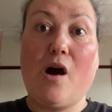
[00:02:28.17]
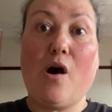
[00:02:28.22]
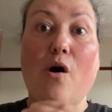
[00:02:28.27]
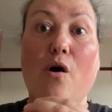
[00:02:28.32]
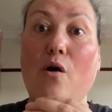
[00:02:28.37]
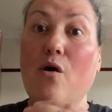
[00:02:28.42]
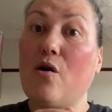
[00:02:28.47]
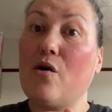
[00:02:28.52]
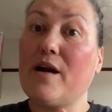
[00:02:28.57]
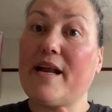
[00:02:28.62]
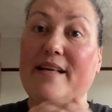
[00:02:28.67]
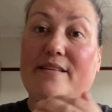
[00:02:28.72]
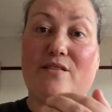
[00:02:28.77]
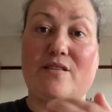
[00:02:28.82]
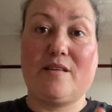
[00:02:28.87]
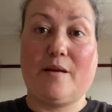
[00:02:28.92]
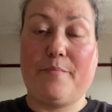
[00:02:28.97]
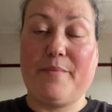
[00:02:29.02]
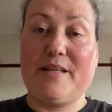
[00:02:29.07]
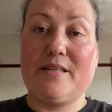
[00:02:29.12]
Or in
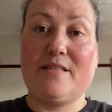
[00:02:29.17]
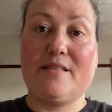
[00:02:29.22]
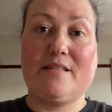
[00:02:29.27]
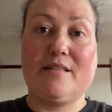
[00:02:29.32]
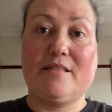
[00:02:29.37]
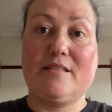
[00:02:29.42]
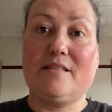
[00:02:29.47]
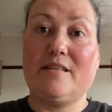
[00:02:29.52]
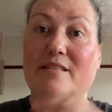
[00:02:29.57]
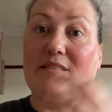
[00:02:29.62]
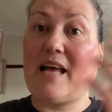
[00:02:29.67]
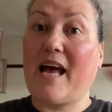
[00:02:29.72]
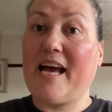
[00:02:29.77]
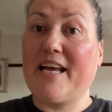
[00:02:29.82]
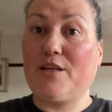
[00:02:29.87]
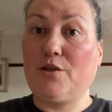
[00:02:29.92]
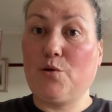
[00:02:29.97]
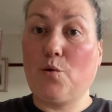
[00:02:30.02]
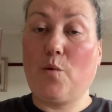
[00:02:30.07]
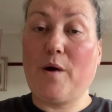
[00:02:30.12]
some instances,
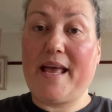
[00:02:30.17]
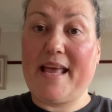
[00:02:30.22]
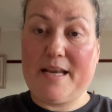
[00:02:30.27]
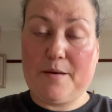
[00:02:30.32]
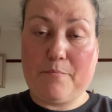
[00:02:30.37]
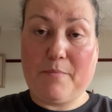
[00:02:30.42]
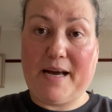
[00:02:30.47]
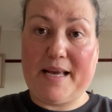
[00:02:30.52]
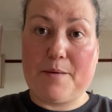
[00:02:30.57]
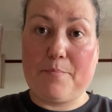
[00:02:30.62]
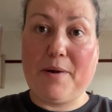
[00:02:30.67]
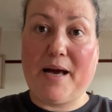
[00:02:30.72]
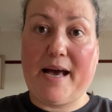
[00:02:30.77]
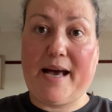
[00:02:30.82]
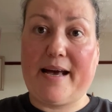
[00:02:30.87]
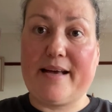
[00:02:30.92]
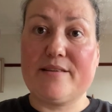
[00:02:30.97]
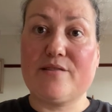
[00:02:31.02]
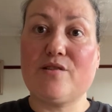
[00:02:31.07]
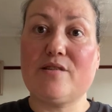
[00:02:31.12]
I know in my
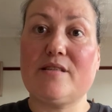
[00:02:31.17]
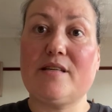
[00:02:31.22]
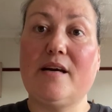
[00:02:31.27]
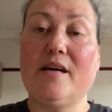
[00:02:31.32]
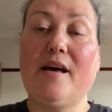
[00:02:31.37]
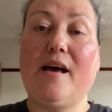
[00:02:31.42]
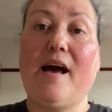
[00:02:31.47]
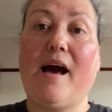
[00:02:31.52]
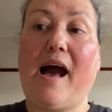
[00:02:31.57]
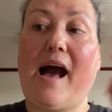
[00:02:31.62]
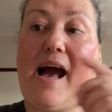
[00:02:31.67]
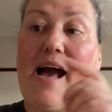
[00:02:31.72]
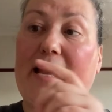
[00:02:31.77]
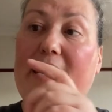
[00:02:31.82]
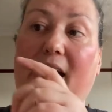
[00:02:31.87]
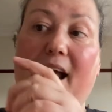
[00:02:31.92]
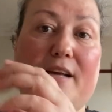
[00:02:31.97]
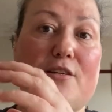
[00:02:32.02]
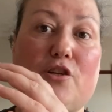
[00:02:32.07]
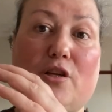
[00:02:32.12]
past, I
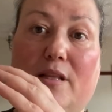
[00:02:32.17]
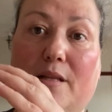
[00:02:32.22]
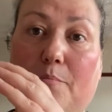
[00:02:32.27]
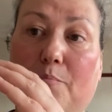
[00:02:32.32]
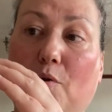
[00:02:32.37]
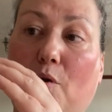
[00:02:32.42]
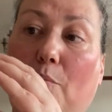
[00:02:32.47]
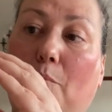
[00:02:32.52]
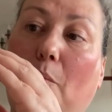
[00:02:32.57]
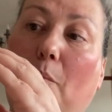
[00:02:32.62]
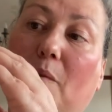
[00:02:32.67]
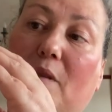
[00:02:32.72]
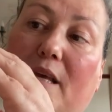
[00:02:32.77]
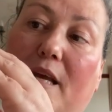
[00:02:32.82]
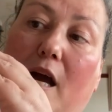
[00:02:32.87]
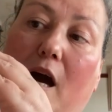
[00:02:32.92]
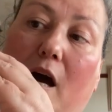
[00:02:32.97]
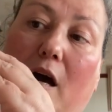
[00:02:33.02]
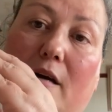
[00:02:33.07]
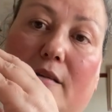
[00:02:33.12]
actually probably
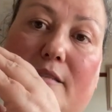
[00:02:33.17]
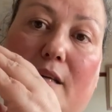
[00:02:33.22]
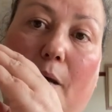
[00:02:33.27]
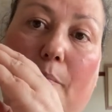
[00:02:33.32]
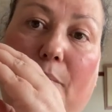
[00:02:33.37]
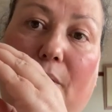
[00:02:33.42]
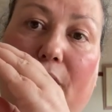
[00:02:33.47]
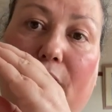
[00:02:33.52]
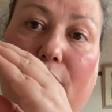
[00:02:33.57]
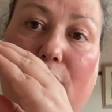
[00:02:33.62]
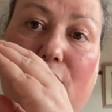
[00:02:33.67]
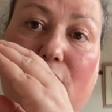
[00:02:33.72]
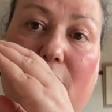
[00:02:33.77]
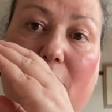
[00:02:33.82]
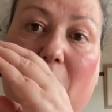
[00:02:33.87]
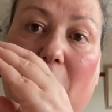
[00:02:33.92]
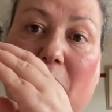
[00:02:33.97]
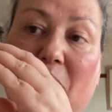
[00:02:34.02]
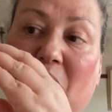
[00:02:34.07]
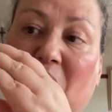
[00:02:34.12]
had about
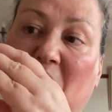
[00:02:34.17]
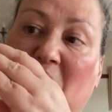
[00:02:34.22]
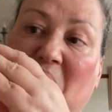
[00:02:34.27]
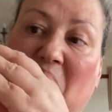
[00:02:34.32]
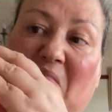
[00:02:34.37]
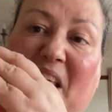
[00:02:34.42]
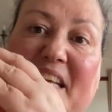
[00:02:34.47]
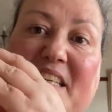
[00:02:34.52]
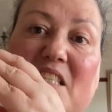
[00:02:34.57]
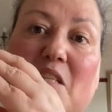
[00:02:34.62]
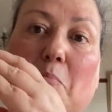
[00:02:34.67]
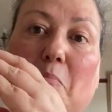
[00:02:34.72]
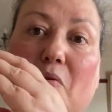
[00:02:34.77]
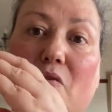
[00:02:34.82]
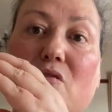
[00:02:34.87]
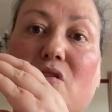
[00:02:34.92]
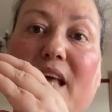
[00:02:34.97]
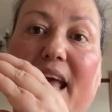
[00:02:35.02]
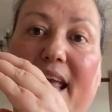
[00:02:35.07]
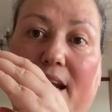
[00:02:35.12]

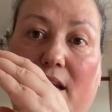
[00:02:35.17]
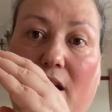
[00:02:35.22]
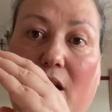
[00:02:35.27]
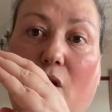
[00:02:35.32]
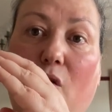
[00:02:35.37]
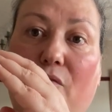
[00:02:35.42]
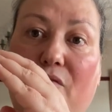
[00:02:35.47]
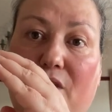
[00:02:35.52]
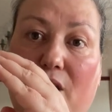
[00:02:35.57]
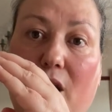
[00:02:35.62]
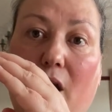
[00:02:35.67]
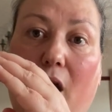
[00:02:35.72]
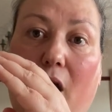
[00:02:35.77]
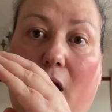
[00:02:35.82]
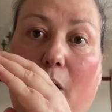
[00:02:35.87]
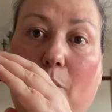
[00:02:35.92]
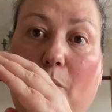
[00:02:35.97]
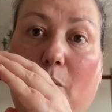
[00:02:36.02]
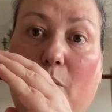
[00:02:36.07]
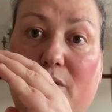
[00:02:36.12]
90% of the
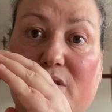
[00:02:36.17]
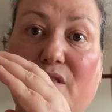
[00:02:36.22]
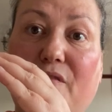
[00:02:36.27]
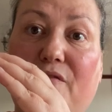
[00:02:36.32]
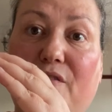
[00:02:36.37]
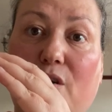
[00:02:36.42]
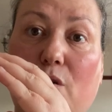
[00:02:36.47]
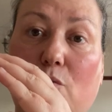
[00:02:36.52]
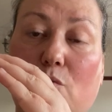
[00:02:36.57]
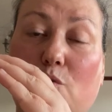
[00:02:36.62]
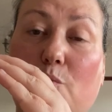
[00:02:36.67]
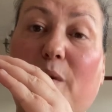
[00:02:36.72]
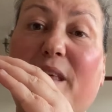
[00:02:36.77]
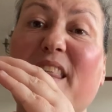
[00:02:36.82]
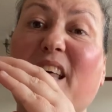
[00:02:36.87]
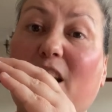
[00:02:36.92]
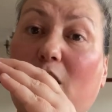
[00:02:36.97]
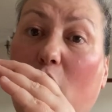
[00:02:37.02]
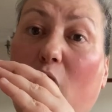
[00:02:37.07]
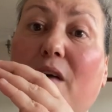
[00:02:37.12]
cup was filled with
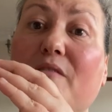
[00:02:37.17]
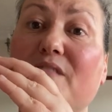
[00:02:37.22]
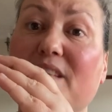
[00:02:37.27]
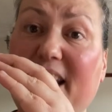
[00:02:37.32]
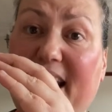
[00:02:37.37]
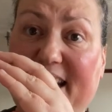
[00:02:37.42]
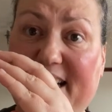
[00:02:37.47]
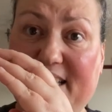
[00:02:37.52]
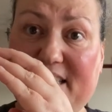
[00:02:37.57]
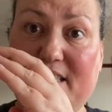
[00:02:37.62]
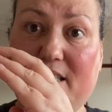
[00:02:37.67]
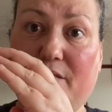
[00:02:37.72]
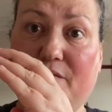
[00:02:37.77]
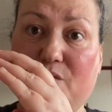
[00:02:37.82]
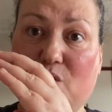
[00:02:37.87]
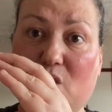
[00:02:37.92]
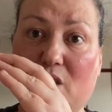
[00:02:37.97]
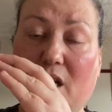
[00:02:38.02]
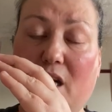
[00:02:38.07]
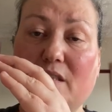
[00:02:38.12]
a lot of negative
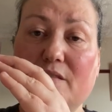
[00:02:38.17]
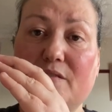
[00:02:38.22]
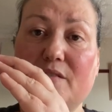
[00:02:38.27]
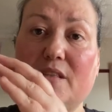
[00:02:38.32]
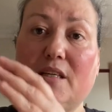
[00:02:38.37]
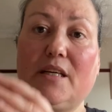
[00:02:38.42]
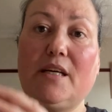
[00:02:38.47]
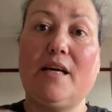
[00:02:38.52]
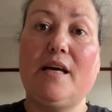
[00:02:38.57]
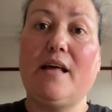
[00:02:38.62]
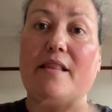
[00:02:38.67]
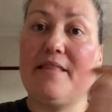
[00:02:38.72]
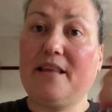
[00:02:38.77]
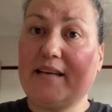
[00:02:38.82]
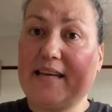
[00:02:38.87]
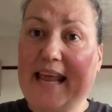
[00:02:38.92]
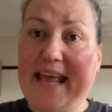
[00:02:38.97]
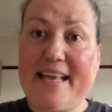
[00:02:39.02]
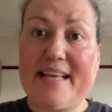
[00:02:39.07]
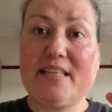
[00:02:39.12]
stuff, the
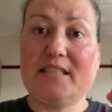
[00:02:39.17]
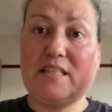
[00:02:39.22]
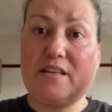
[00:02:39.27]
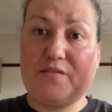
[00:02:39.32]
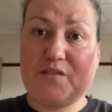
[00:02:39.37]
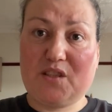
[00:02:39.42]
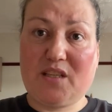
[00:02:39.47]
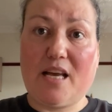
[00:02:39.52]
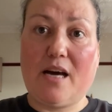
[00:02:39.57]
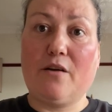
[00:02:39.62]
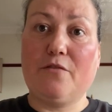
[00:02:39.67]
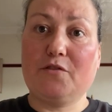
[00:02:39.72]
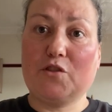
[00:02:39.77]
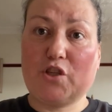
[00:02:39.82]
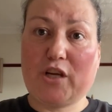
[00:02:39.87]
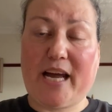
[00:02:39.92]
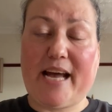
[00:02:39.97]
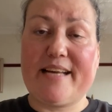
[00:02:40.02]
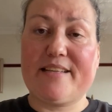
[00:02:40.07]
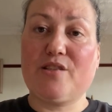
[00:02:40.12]
negative
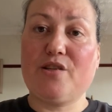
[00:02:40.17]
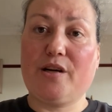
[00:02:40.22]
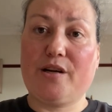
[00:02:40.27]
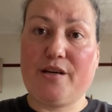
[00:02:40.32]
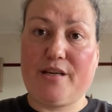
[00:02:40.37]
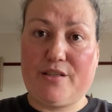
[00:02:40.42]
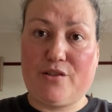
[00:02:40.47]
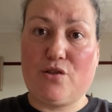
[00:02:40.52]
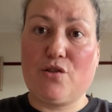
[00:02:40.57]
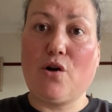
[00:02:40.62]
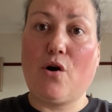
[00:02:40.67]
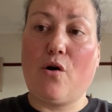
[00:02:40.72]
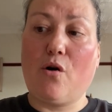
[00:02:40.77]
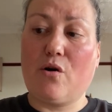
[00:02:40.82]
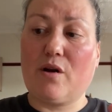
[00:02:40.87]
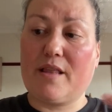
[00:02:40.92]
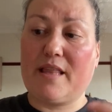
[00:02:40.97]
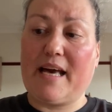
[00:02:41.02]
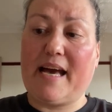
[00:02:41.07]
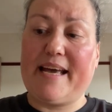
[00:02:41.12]
self-chatter and
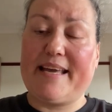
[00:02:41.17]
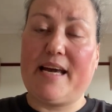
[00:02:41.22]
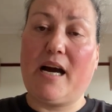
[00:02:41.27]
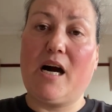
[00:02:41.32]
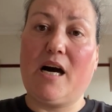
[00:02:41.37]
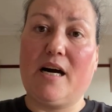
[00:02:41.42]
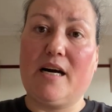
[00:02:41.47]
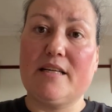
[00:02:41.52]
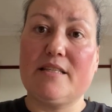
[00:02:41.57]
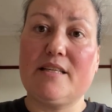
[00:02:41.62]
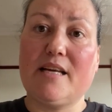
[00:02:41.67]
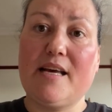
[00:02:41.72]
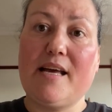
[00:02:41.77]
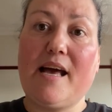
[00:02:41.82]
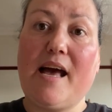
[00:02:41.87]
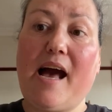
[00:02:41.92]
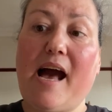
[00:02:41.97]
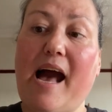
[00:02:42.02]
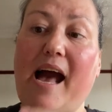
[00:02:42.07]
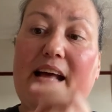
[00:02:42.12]
talk that I had,
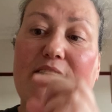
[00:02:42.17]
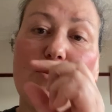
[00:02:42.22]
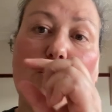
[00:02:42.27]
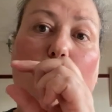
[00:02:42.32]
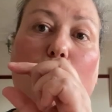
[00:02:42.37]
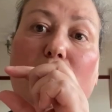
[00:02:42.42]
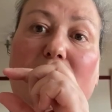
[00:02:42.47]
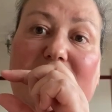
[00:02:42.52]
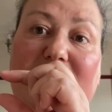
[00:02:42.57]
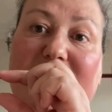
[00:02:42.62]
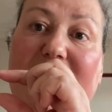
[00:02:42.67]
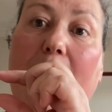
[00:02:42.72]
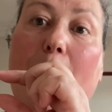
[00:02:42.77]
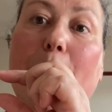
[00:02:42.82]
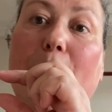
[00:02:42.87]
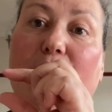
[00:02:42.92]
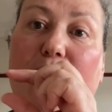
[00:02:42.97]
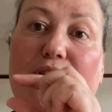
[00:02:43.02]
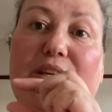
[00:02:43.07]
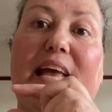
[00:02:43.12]
and only
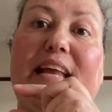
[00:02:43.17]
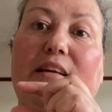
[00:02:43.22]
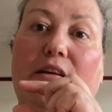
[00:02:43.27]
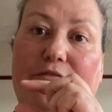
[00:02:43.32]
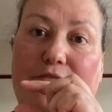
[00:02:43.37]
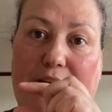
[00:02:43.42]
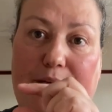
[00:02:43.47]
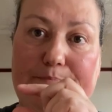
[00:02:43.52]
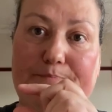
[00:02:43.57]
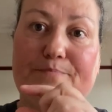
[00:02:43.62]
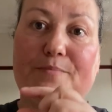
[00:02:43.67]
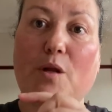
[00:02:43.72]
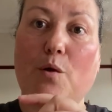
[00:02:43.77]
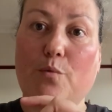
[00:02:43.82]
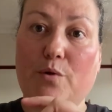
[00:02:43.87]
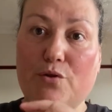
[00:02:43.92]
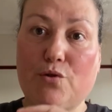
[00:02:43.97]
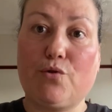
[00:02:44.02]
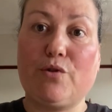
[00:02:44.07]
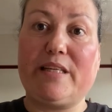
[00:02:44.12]
10% of it
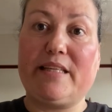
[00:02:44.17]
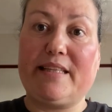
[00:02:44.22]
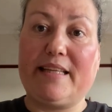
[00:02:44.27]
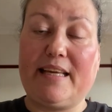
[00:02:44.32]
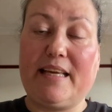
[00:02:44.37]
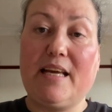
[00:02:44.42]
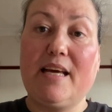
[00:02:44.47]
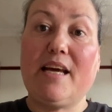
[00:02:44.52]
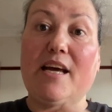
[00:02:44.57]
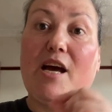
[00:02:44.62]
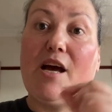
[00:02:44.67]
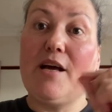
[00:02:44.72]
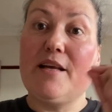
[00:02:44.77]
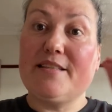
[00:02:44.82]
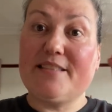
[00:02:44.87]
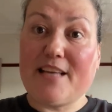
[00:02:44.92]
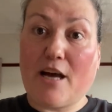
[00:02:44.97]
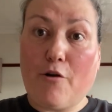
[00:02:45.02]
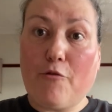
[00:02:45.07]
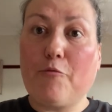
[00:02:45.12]
was really
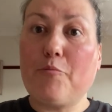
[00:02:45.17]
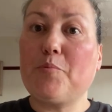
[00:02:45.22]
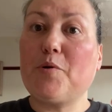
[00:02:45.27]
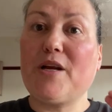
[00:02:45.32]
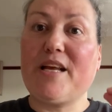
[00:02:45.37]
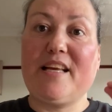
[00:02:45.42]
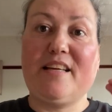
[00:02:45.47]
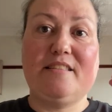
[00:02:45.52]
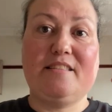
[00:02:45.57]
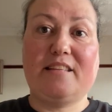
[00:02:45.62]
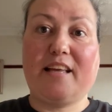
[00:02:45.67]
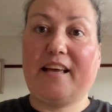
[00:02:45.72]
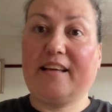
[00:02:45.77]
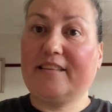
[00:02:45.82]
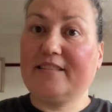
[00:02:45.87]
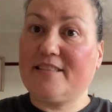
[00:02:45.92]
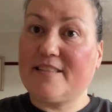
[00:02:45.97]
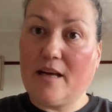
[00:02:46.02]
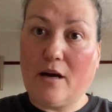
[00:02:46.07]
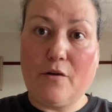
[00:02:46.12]
self-praising,
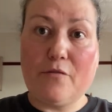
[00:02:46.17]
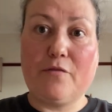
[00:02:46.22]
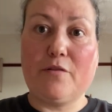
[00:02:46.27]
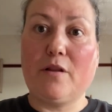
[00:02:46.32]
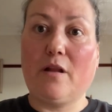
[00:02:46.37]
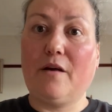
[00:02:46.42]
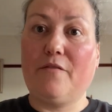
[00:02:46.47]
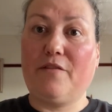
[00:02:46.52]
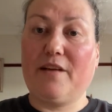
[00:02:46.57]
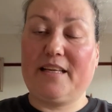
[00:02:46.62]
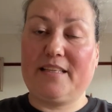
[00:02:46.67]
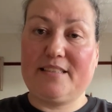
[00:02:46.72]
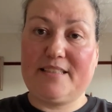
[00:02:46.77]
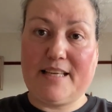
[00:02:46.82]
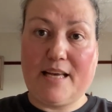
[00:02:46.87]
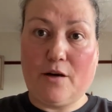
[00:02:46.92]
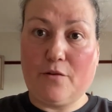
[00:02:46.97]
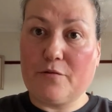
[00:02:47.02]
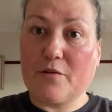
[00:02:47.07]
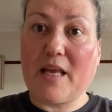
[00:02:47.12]
self-loving,
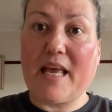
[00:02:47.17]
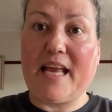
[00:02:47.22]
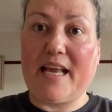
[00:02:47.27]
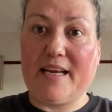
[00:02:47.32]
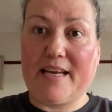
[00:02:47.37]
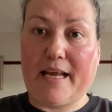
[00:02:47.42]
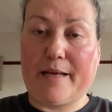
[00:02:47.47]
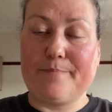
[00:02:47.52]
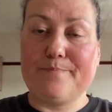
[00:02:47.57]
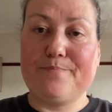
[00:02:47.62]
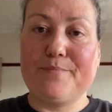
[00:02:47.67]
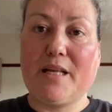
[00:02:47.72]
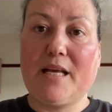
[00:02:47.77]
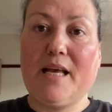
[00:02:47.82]
self-caring.